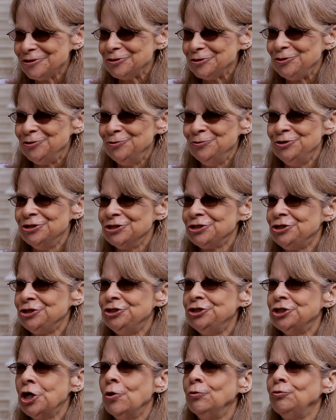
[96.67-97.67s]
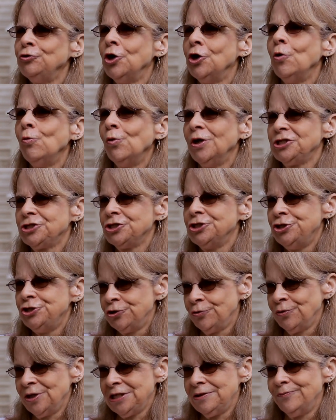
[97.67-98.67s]
You just don't know what to
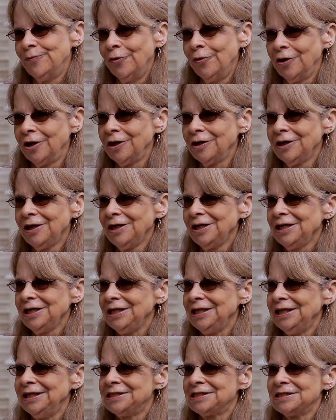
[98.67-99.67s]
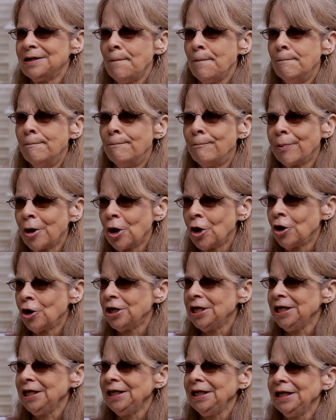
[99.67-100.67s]
do anymore. It's a
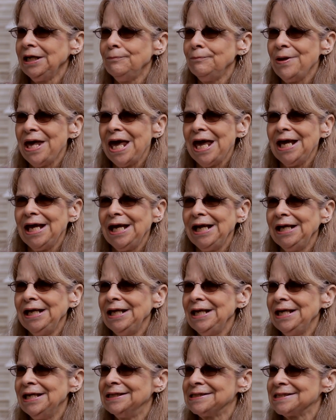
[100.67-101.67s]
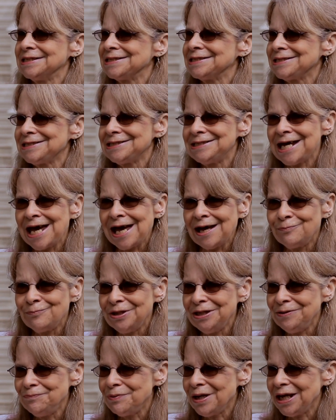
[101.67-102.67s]
burning pain, it's a
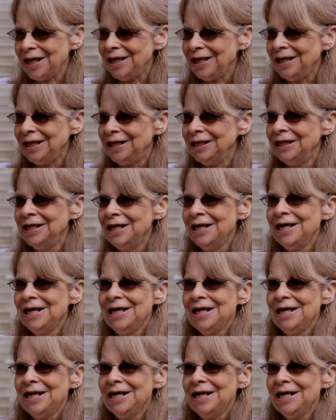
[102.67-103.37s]
stabbing pain.